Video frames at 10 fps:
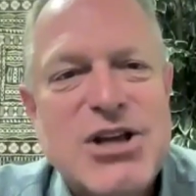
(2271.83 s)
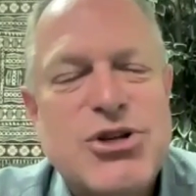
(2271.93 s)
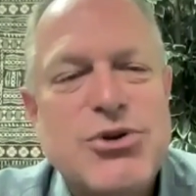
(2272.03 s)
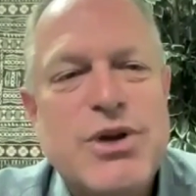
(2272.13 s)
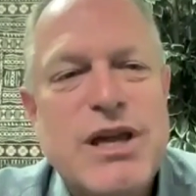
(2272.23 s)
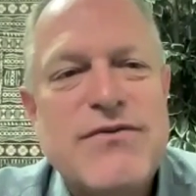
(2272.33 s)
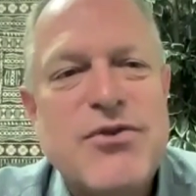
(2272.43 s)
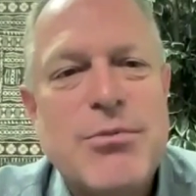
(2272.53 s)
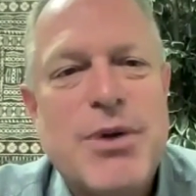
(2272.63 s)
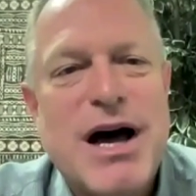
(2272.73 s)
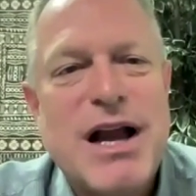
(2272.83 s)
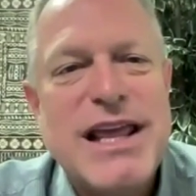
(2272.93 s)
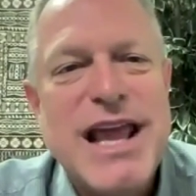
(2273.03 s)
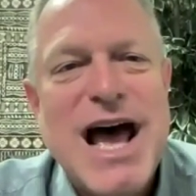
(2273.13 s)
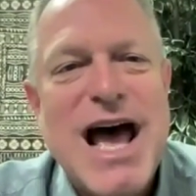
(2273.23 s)
to give your
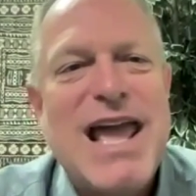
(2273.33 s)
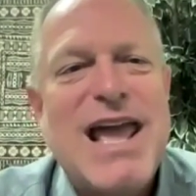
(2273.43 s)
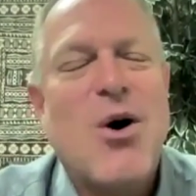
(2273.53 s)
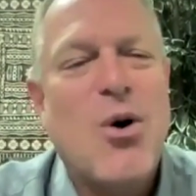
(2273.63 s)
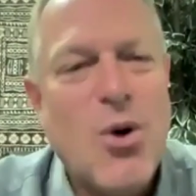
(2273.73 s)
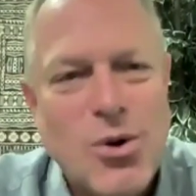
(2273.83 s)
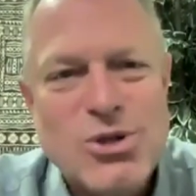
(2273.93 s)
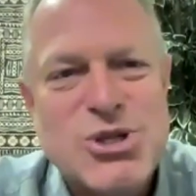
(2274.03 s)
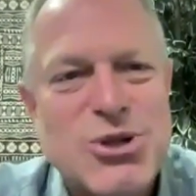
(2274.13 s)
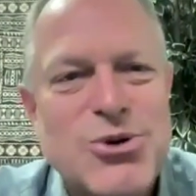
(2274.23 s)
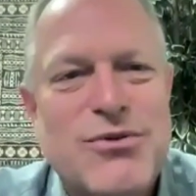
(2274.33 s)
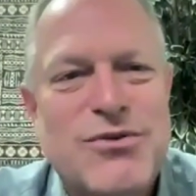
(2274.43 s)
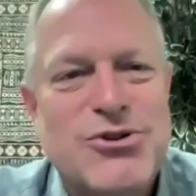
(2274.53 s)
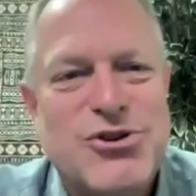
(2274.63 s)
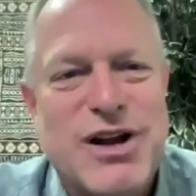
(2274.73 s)
body a whole slew of
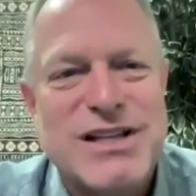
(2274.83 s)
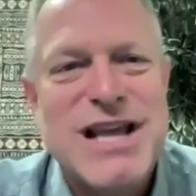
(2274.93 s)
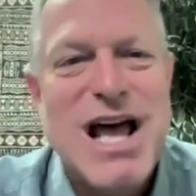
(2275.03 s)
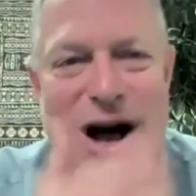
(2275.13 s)
nutrients.